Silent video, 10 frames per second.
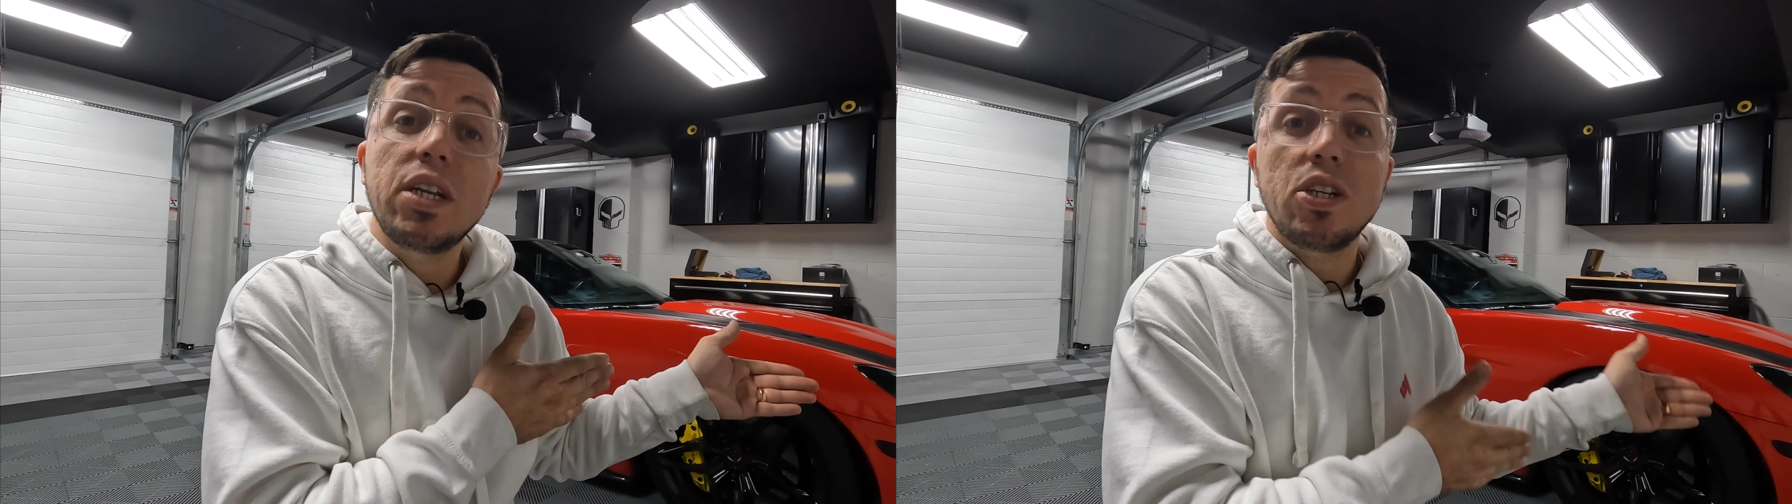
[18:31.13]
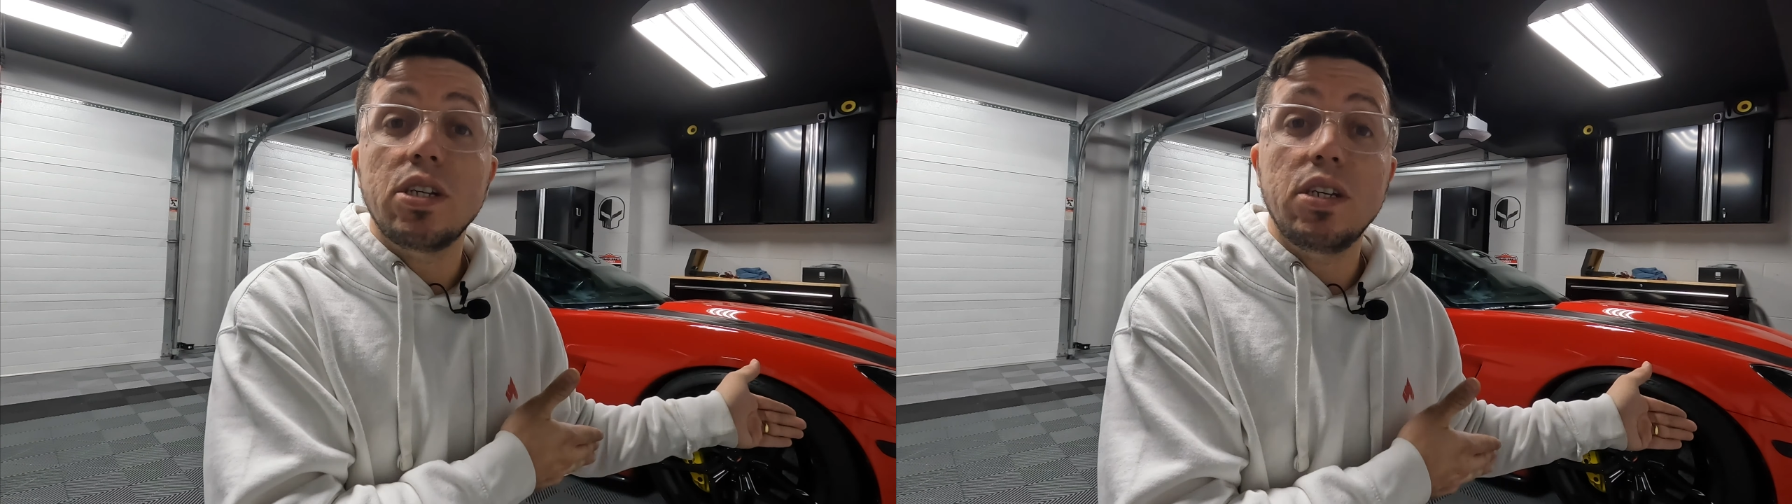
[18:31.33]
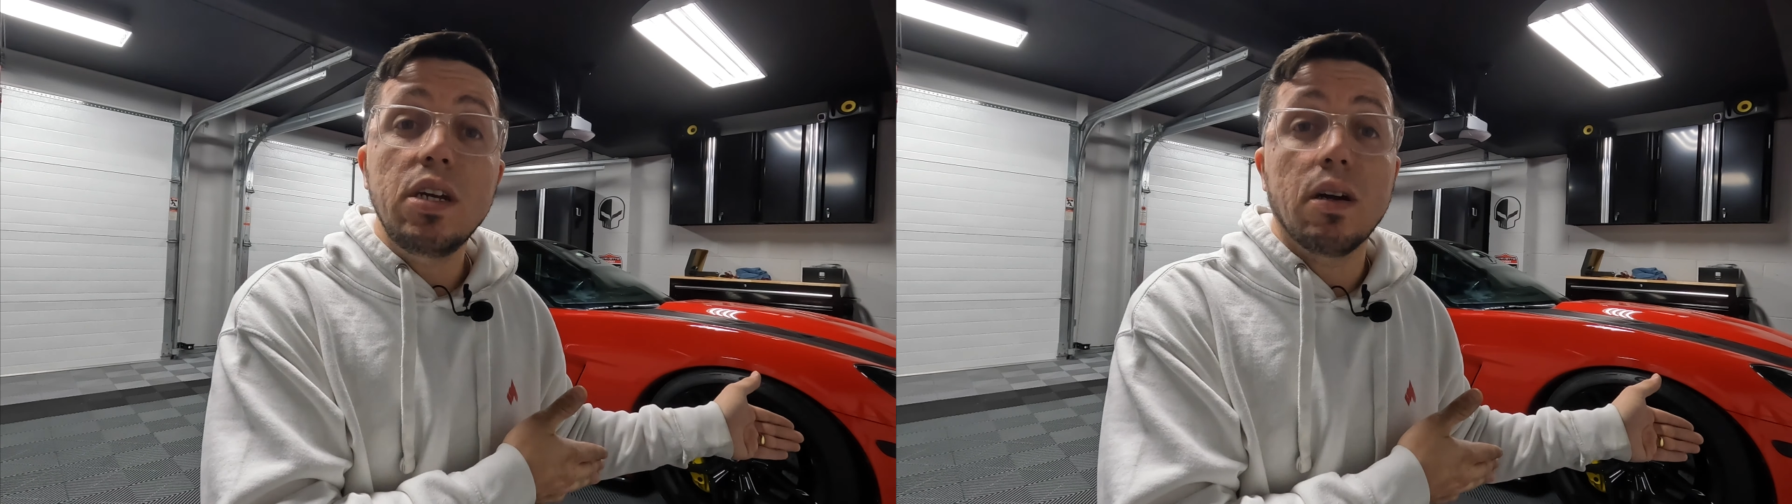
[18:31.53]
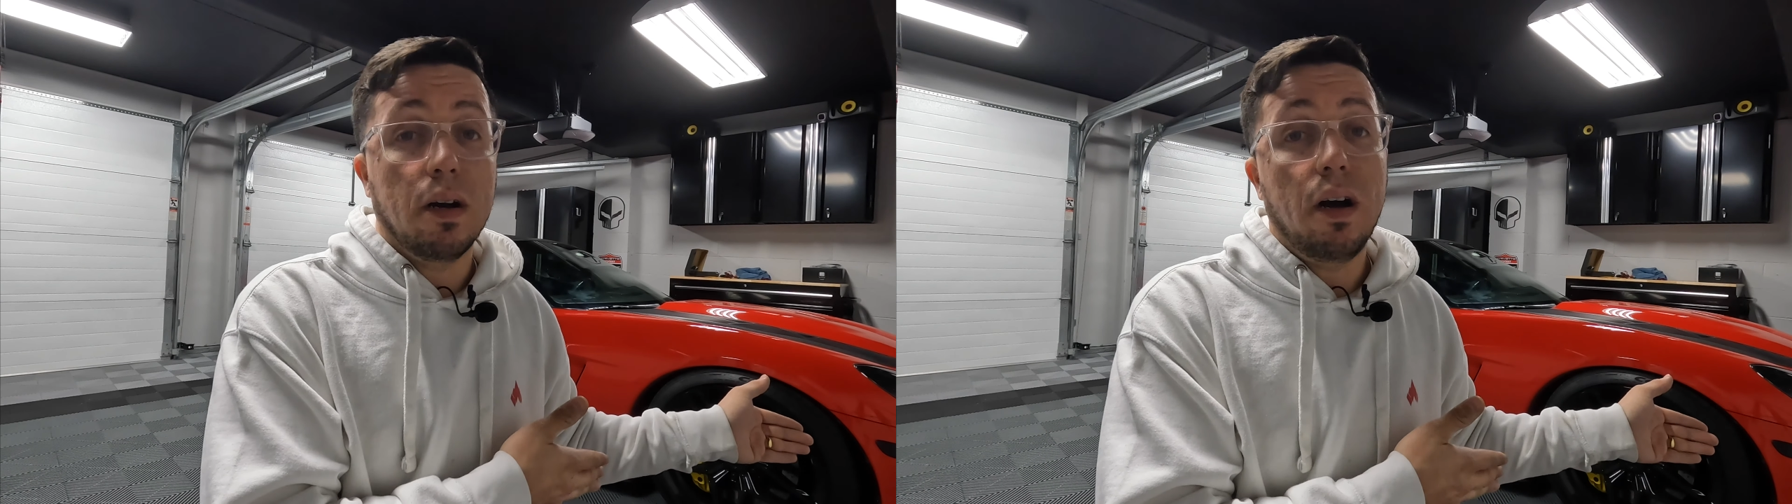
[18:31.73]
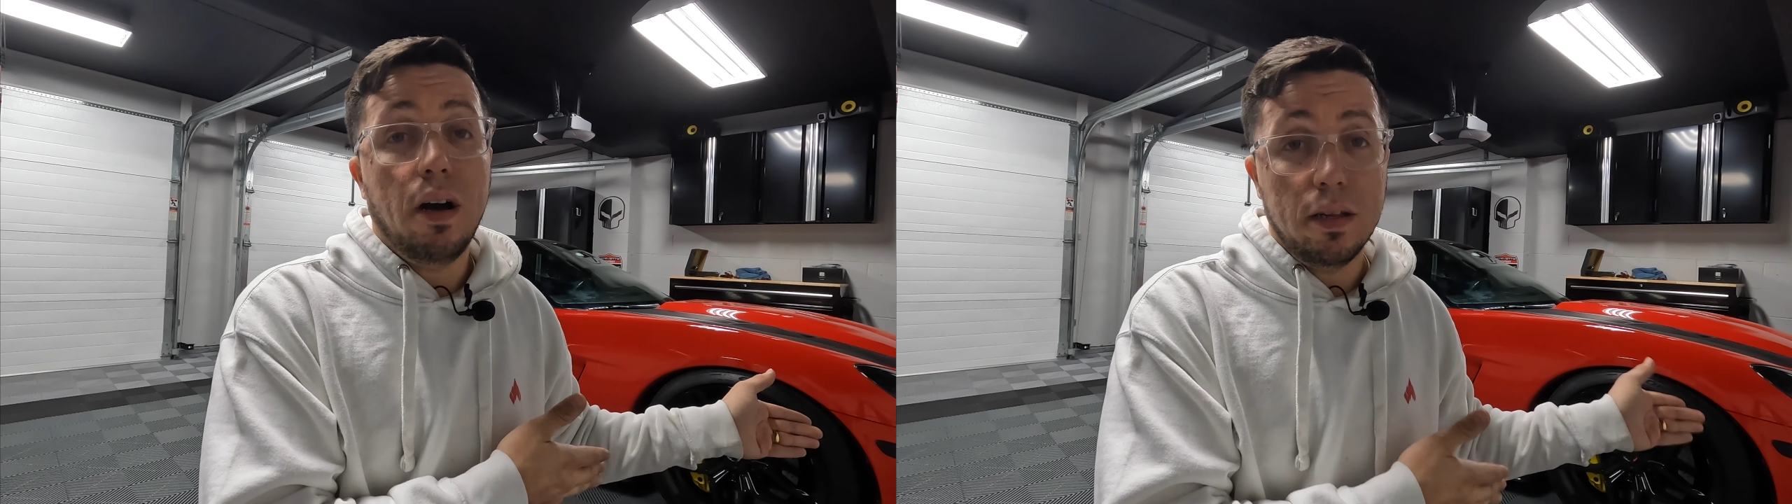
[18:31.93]
Engineer
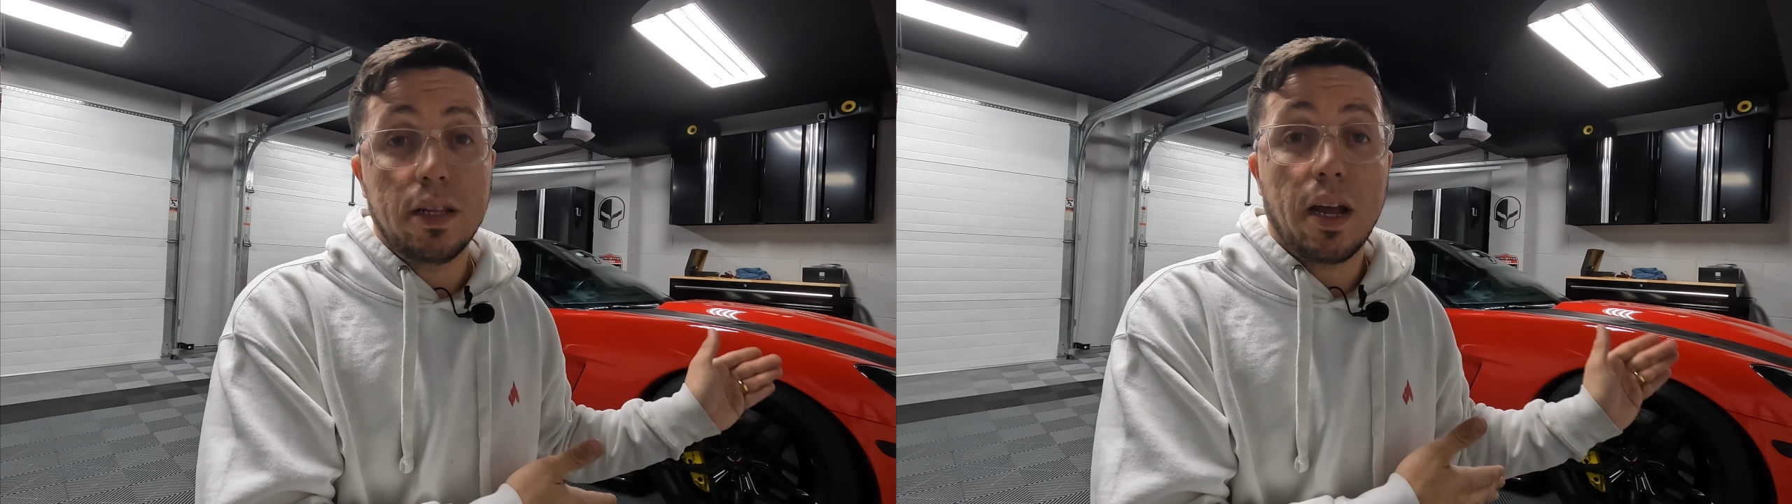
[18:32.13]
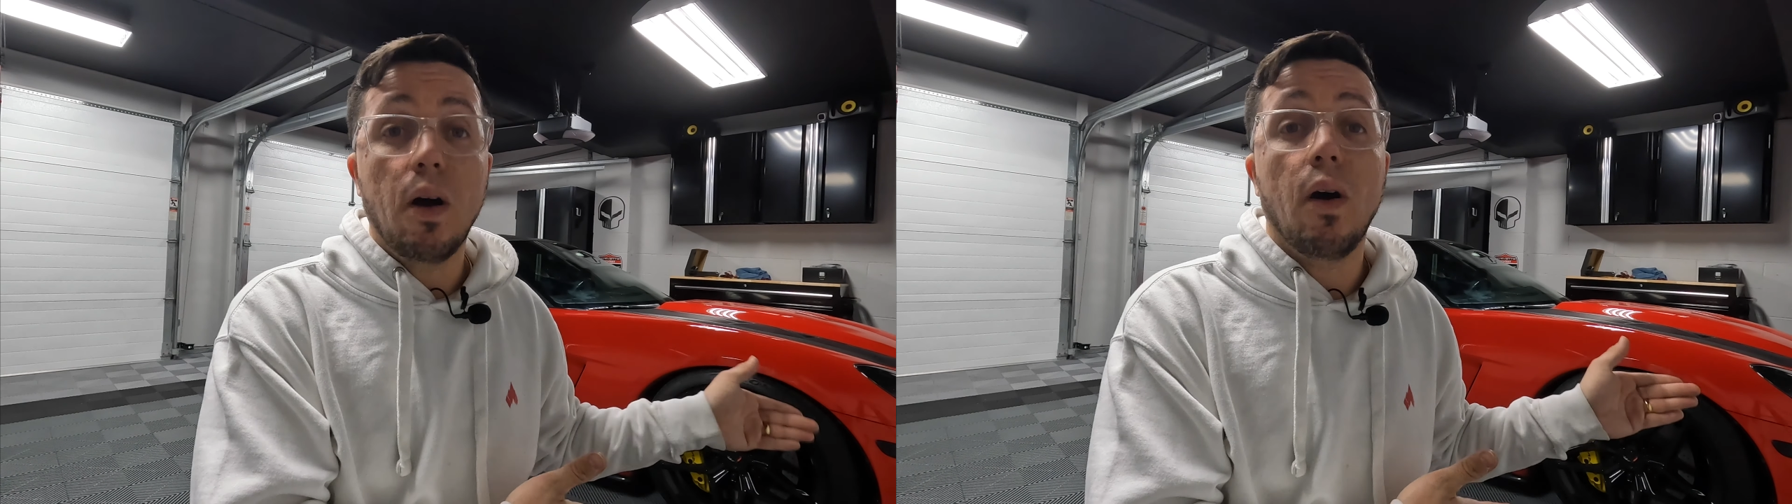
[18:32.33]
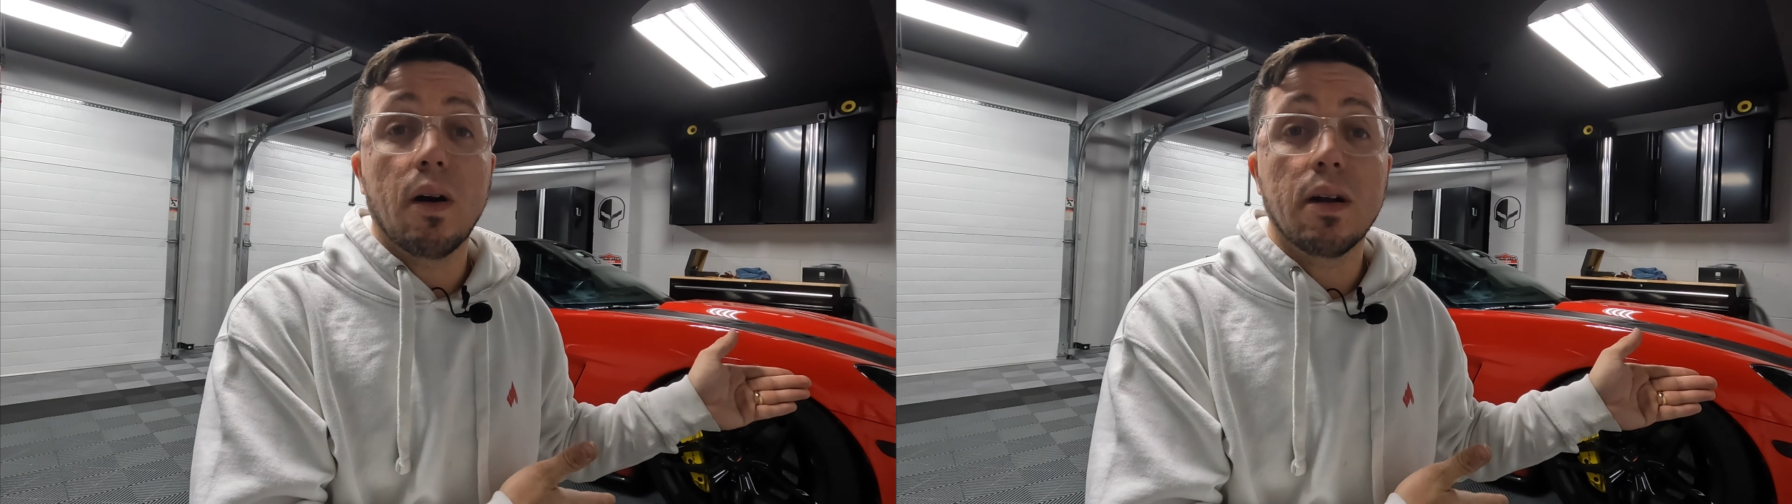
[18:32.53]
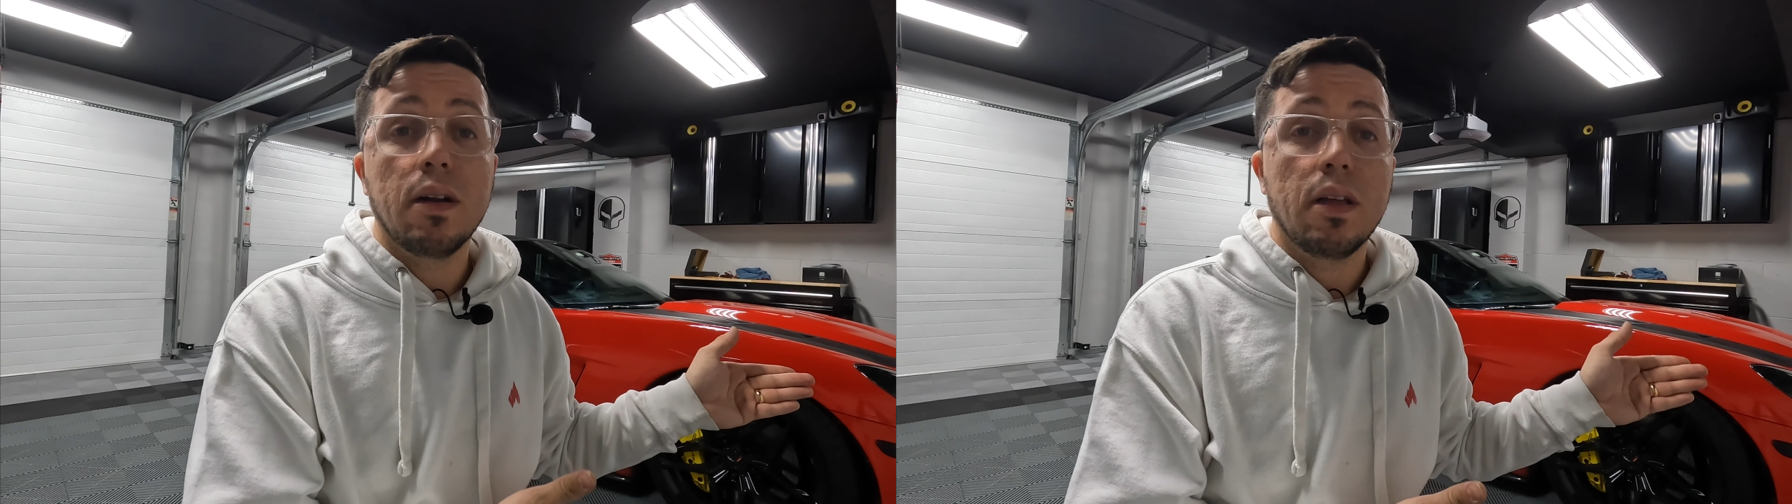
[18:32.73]
on that car,